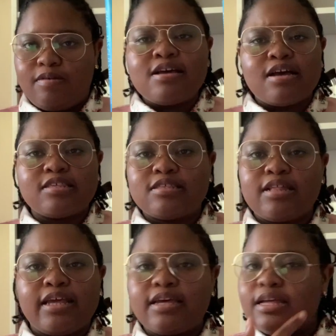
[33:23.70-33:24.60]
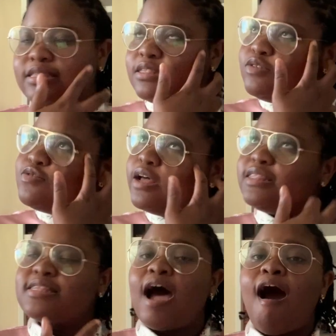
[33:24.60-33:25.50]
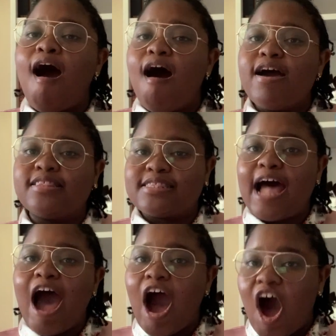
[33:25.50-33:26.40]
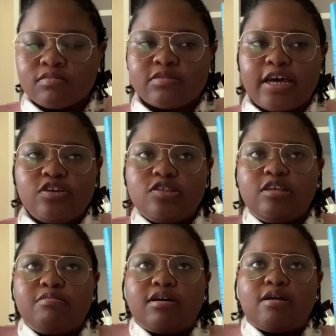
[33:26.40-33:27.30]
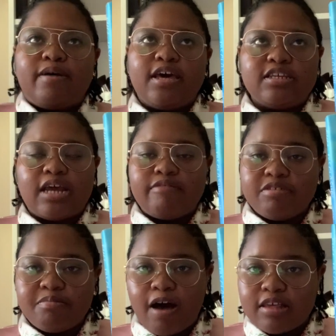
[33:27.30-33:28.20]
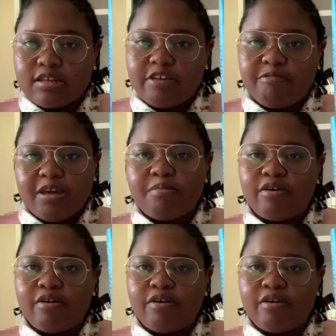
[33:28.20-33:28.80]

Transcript: because it's like it's not off that you see book about HIV positive people,